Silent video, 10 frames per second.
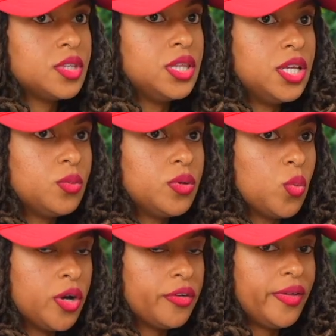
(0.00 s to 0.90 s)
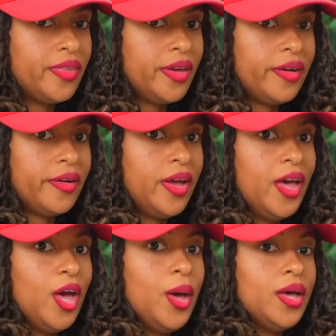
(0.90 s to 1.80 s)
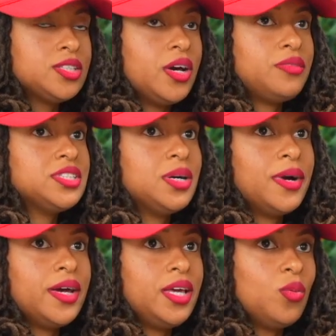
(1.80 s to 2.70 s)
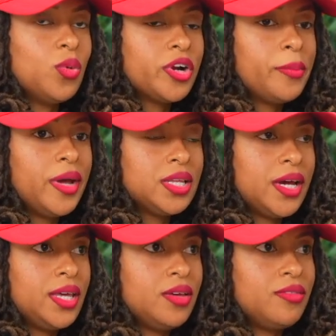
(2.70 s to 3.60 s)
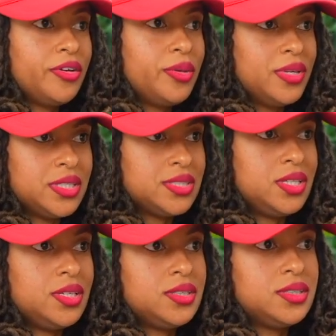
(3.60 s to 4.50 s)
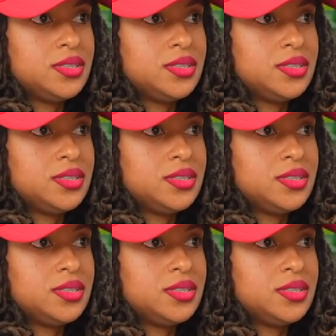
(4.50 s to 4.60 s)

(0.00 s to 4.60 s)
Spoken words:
liquid water in there. So every time I eat watermelon, I get very pissy.